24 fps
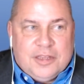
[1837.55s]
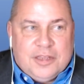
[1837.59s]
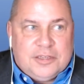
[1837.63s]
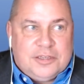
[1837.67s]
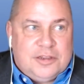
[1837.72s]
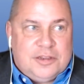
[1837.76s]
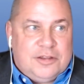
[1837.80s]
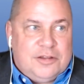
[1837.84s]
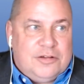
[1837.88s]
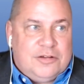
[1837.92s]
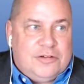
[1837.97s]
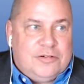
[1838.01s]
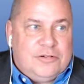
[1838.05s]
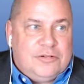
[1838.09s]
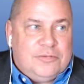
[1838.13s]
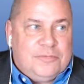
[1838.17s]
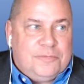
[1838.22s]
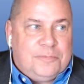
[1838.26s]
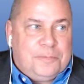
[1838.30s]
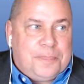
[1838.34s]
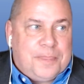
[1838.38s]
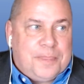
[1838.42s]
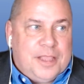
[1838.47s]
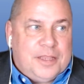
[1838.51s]

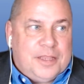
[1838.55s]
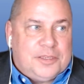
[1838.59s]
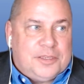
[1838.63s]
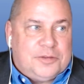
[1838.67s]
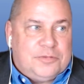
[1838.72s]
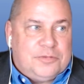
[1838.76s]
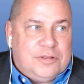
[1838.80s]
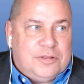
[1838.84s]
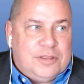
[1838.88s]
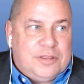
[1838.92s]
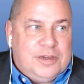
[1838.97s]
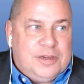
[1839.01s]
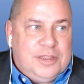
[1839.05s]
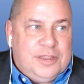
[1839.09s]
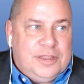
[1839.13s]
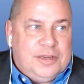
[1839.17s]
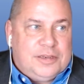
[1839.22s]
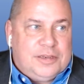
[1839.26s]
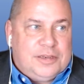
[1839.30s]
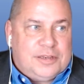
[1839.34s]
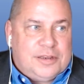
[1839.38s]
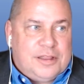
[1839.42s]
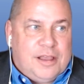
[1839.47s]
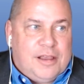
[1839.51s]
So it's really
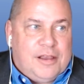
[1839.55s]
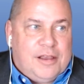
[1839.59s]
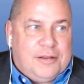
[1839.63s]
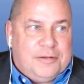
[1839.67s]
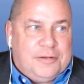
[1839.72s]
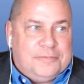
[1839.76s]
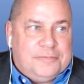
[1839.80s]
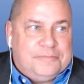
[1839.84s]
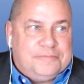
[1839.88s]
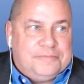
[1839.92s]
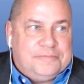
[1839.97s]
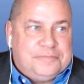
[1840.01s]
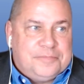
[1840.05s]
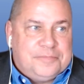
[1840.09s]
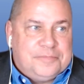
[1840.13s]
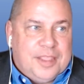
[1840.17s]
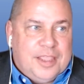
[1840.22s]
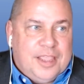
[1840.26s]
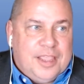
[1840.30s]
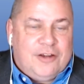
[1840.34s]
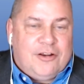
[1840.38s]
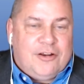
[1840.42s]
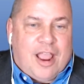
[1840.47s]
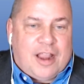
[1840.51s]
neat
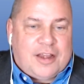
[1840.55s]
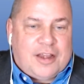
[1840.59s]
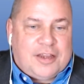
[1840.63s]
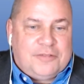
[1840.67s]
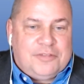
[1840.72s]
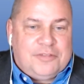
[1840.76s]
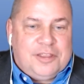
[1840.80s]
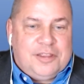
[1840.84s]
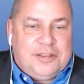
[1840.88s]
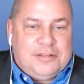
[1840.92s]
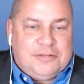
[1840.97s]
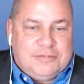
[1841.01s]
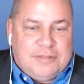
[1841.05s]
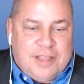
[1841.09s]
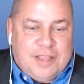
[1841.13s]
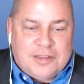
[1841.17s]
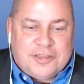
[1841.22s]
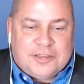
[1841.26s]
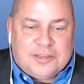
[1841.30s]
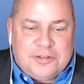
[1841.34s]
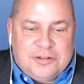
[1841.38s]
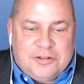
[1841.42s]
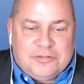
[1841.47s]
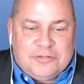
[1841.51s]
interactively,
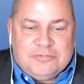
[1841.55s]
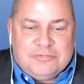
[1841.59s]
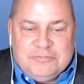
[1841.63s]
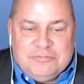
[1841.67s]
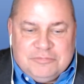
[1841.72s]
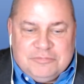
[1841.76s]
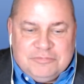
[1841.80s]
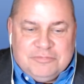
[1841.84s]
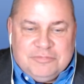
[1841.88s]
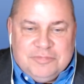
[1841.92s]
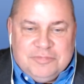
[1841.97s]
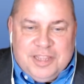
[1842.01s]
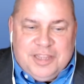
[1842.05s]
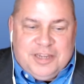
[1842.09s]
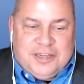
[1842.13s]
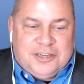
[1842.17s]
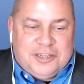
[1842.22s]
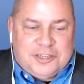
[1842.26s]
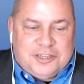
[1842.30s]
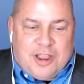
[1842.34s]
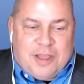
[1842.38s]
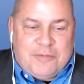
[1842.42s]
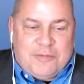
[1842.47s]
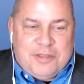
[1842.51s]
not so neat
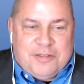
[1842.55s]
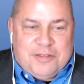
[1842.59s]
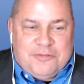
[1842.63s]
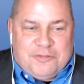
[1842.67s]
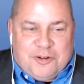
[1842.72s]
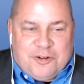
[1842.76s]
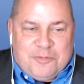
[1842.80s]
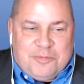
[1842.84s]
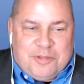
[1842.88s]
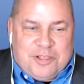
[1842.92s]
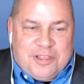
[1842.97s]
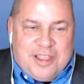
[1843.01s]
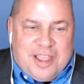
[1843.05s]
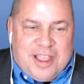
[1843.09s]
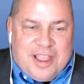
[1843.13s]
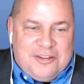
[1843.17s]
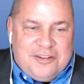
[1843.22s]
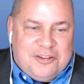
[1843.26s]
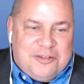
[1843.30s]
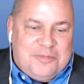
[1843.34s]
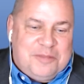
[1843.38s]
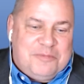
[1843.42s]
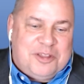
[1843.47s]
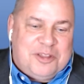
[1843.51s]
describing it verbally. I
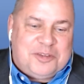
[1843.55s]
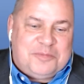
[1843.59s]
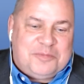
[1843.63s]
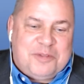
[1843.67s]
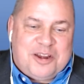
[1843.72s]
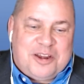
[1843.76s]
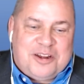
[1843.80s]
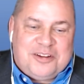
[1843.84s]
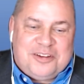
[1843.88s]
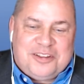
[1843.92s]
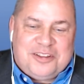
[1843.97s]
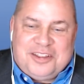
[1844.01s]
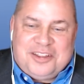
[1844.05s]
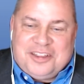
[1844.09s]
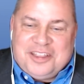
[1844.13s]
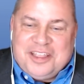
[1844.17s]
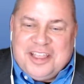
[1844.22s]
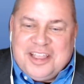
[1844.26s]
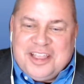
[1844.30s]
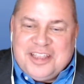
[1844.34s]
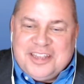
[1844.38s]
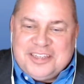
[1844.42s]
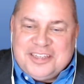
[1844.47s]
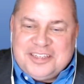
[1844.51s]
know it'd be much better to
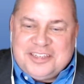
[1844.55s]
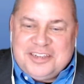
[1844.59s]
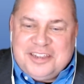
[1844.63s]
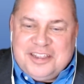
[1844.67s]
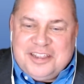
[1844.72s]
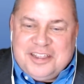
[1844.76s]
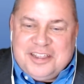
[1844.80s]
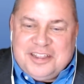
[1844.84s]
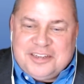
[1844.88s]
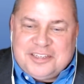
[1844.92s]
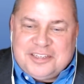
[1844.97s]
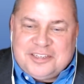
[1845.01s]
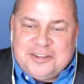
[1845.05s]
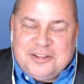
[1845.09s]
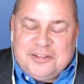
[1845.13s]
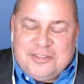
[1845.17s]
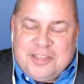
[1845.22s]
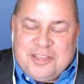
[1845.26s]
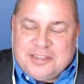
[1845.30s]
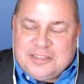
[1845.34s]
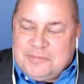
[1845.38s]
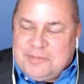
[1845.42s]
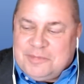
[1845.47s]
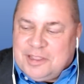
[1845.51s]
see it. So
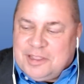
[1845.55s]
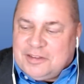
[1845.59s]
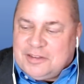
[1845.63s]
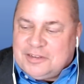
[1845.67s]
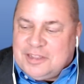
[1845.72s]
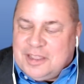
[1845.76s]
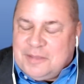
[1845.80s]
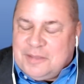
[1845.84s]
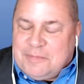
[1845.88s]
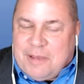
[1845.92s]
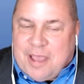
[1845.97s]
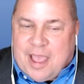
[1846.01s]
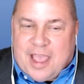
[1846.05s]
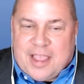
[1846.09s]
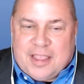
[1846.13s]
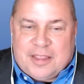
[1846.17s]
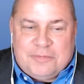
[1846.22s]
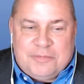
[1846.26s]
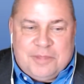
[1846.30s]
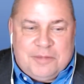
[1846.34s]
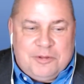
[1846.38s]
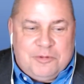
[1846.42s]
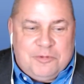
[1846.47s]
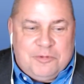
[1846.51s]
that's something I'll take back,
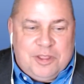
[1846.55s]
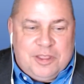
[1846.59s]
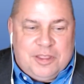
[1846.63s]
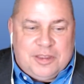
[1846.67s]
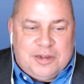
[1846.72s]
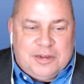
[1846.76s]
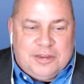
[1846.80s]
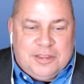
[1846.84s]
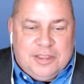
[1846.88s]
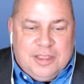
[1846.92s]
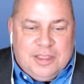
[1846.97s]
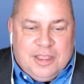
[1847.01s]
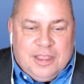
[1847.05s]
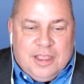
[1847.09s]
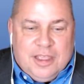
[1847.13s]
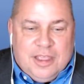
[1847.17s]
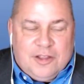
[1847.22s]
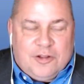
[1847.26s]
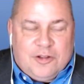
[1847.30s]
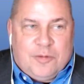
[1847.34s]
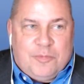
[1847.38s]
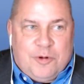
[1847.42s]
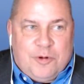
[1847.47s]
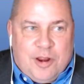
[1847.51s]
and maybe we can
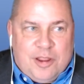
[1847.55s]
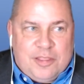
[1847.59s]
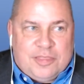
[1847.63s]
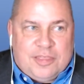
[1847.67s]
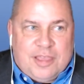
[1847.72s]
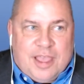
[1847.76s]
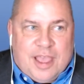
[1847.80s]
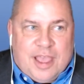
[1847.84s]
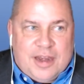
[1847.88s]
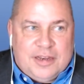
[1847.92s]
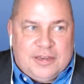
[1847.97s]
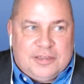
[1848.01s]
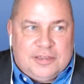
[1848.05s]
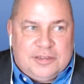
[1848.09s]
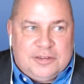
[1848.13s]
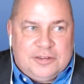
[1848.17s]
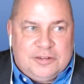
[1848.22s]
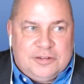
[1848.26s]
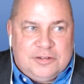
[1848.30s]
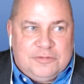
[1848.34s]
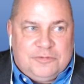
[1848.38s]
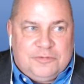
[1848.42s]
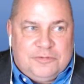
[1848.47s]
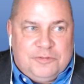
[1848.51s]
incorporate that
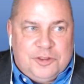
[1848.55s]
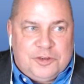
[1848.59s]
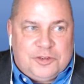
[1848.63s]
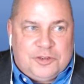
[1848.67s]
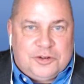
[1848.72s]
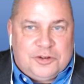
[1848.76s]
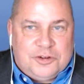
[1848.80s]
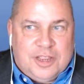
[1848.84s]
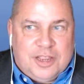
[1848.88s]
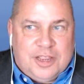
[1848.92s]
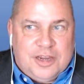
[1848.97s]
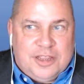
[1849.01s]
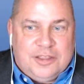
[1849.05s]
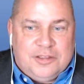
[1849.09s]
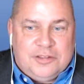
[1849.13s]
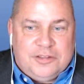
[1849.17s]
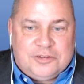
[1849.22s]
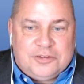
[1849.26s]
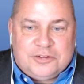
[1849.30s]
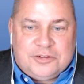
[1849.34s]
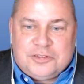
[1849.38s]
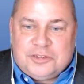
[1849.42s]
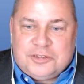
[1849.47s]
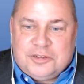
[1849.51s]
into future data
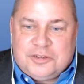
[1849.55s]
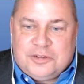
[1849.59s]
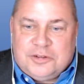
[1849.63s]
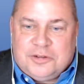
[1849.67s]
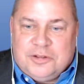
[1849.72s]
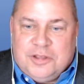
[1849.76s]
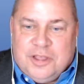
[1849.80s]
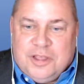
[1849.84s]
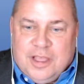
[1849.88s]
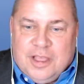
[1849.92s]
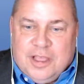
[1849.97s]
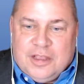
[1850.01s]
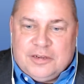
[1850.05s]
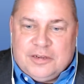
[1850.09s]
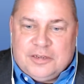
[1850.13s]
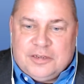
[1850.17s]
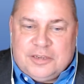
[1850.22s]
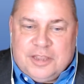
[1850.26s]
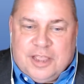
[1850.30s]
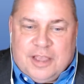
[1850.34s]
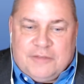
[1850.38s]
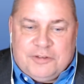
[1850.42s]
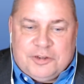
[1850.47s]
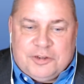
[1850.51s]
users too,
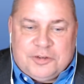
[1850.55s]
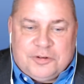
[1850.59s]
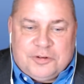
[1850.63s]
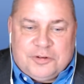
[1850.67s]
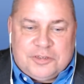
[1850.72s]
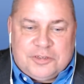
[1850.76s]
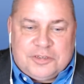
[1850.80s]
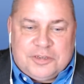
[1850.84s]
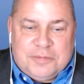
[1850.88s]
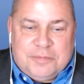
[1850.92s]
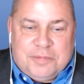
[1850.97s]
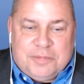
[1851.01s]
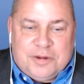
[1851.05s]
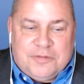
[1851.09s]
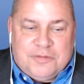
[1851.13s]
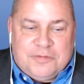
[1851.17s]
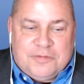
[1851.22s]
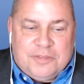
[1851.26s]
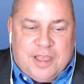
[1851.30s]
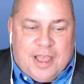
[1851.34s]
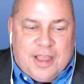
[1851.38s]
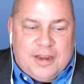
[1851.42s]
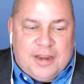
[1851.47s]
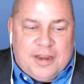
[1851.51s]
just to have a short snippet
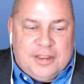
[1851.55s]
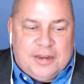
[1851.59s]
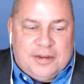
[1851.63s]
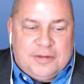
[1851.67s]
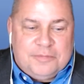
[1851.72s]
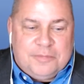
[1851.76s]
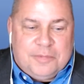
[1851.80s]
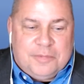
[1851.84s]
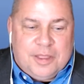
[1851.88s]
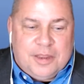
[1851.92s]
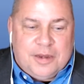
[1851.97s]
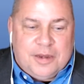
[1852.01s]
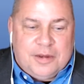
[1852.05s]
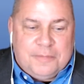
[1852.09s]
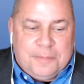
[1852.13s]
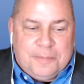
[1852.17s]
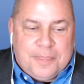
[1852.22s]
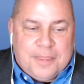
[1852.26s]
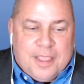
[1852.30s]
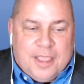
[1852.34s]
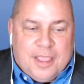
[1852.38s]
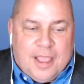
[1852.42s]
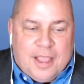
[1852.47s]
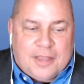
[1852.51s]
of that in. But
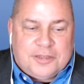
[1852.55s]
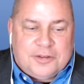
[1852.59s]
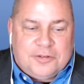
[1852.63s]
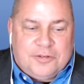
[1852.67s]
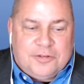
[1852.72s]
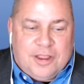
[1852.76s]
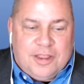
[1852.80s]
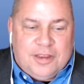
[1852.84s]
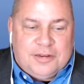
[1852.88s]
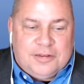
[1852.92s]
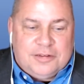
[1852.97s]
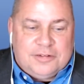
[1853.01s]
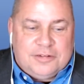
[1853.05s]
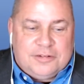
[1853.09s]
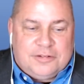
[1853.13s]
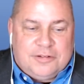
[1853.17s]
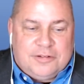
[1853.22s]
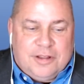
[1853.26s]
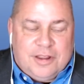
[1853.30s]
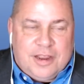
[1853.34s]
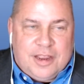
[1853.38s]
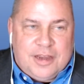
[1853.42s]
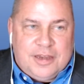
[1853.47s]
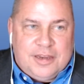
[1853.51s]
that's a great
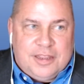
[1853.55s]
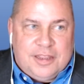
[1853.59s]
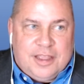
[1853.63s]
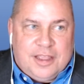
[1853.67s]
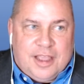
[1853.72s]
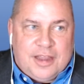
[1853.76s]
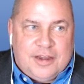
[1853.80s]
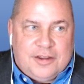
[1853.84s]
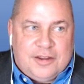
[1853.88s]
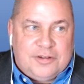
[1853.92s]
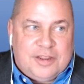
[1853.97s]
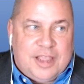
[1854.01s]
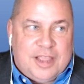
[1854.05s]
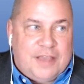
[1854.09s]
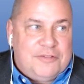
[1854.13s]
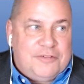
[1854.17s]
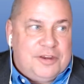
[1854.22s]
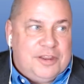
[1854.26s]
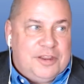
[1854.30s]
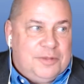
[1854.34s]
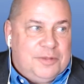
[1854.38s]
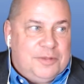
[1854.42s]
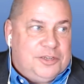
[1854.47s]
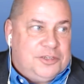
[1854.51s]
idea. I don't have
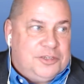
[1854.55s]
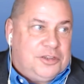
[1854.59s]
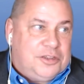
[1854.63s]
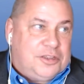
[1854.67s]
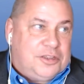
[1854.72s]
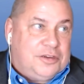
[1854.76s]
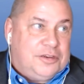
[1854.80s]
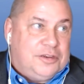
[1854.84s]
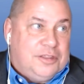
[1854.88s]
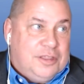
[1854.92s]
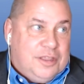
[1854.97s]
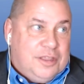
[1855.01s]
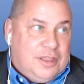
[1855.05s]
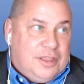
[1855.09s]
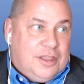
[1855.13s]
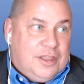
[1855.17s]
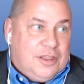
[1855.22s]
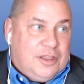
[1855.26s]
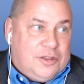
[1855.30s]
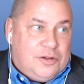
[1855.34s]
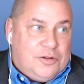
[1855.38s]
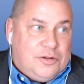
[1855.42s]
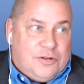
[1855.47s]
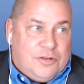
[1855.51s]
an image. You can
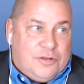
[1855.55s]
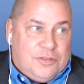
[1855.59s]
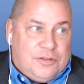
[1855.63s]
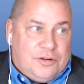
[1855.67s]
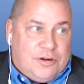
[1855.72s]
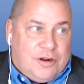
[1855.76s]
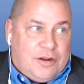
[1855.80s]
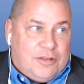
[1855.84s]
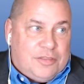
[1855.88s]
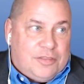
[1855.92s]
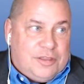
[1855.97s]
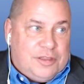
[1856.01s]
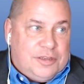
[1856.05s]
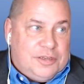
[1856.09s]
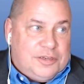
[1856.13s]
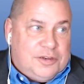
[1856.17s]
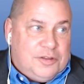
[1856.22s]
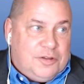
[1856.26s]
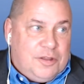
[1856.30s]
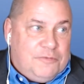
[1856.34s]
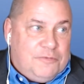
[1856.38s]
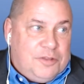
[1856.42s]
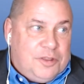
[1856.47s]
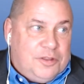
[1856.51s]
Google, there are things,
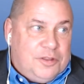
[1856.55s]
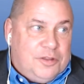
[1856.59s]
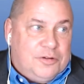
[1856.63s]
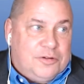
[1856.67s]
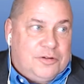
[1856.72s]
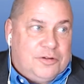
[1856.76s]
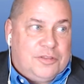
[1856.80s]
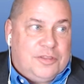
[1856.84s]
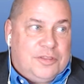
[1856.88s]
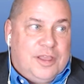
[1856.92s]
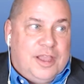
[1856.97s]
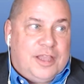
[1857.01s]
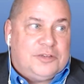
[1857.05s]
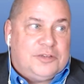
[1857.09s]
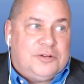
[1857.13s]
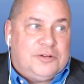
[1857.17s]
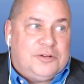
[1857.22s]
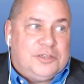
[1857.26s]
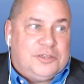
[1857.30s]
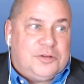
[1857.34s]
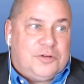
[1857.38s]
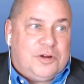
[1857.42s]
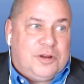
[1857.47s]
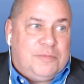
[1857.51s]
if you Google the
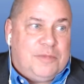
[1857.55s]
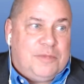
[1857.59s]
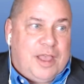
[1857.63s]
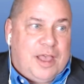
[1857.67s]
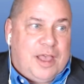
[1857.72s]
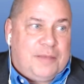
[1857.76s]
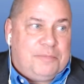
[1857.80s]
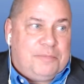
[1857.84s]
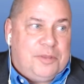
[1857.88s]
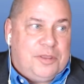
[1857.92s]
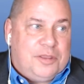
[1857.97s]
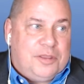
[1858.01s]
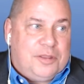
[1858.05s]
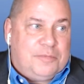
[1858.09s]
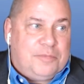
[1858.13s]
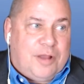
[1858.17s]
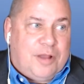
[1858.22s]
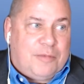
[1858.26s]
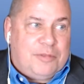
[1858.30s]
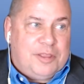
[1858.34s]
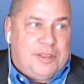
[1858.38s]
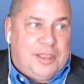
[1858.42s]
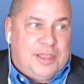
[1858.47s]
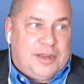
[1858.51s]
Esri story map, you can
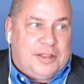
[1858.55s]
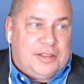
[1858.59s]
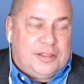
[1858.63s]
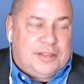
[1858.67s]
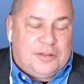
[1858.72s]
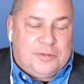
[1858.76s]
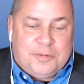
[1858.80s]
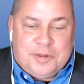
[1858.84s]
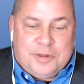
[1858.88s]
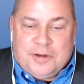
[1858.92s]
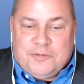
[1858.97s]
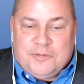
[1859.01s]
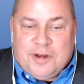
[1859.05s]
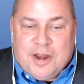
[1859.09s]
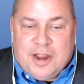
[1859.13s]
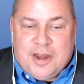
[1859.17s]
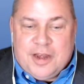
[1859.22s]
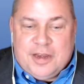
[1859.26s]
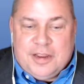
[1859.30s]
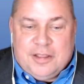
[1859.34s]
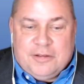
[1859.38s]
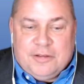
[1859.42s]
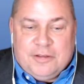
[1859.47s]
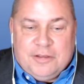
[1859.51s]
probably get a little bit of an
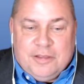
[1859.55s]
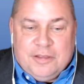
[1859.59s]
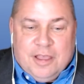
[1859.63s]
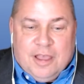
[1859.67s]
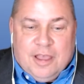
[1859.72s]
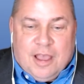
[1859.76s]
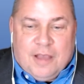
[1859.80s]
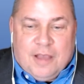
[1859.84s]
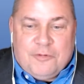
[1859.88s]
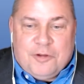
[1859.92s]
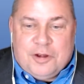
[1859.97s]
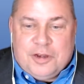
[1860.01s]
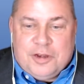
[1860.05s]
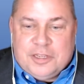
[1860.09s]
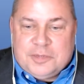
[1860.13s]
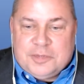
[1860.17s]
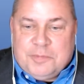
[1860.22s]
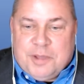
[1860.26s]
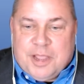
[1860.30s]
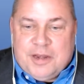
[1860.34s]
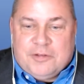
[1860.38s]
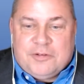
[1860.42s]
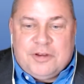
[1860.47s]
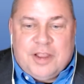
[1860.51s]
idea of what it
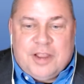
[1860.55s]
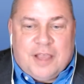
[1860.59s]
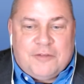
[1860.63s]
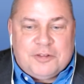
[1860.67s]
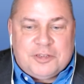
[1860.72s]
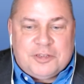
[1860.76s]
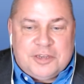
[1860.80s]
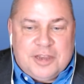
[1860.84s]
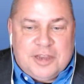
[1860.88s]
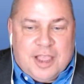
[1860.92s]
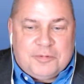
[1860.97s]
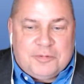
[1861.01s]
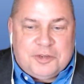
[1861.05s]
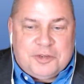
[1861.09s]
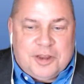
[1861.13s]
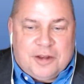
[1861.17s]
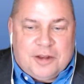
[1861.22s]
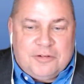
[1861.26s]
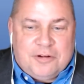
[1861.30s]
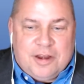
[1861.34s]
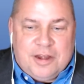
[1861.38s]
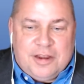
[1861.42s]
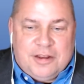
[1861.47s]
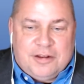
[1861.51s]
is, but I don't have a
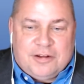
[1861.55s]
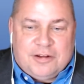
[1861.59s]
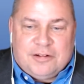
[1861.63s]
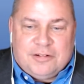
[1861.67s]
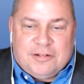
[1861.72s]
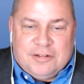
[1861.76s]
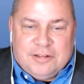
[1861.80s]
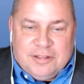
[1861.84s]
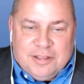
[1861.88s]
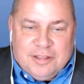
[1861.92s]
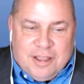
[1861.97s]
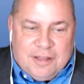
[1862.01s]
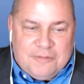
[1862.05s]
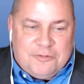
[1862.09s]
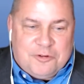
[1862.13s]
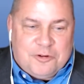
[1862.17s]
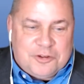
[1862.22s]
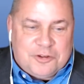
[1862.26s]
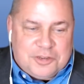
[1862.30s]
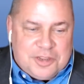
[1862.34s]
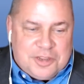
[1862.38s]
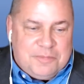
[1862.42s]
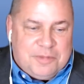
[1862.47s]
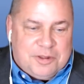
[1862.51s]
snapshot right here,
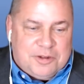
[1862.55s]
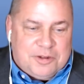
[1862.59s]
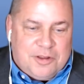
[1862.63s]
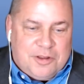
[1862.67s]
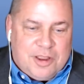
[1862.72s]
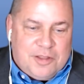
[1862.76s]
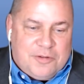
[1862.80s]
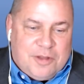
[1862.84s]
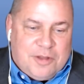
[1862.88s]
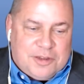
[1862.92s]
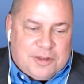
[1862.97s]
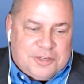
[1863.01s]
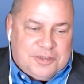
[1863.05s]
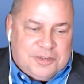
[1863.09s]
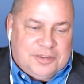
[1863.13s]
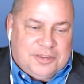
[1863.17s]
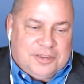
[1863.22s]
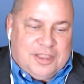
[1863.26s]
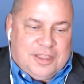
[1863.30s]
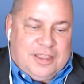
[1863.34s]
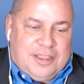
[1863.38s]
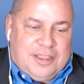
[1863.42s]
unfortunately. But great question.